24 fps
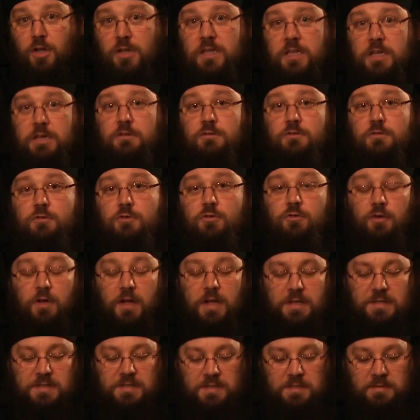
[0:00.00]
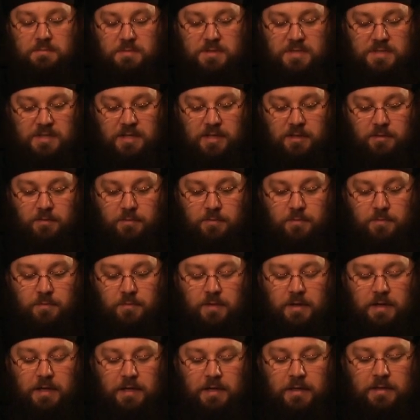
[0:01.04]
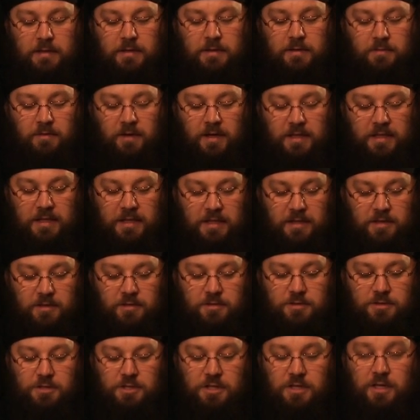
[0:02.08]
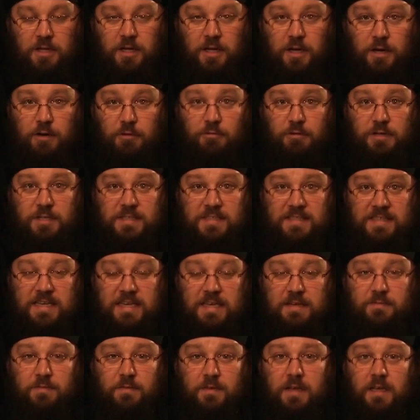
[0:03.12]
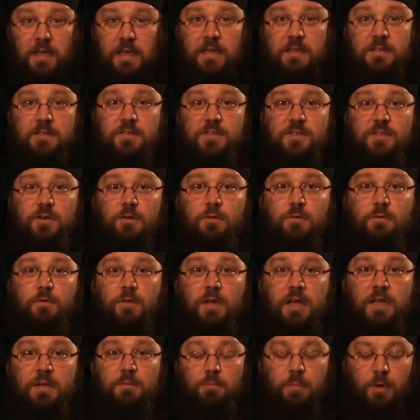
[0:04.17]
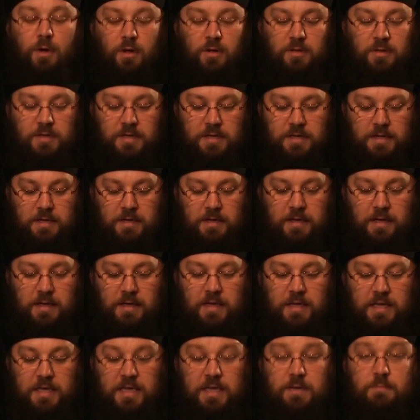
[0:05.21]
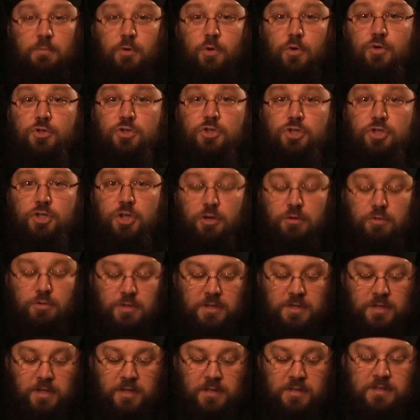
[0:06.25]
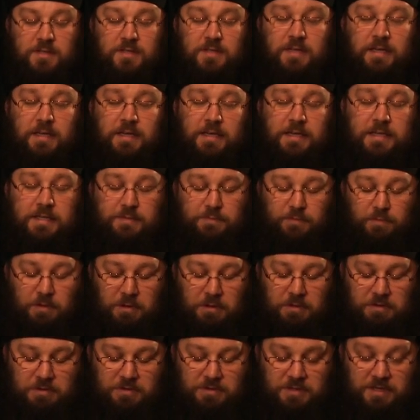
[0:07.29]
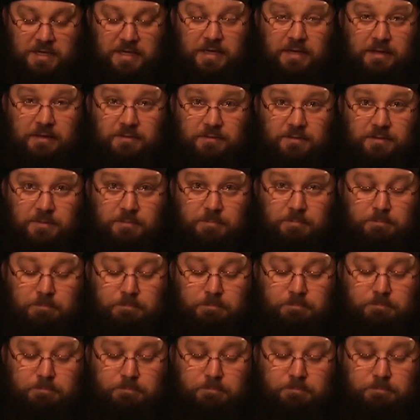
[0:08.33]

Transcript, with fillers: near to Christ Himself in the divine liturgy, receiving in soul and body Him who shows us His Father's kingdom.